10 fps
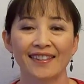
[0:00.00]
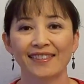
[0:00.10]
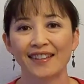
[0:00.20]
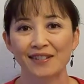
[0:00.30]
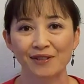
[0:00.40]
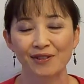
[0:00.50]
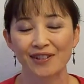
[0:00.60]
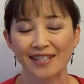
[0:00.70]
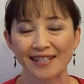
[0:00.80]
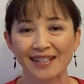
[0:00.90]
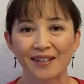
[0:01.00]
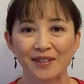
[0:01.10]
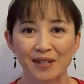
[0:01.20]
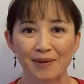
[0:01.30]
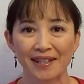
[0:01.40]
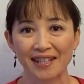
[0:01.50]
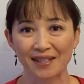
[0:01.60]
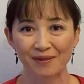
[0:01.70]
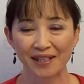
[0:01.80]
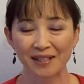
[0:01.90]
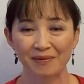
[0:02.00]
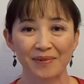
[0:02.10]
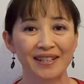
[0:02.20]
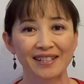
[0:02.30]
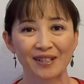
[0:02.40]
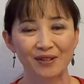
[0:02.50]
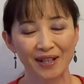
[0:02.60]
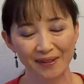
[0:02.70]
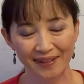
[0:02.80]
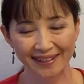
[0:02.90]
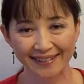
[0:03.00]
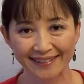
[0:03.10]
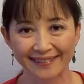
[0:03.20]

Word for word: Thanks for watching. I'll see you back next week. Make it a great week.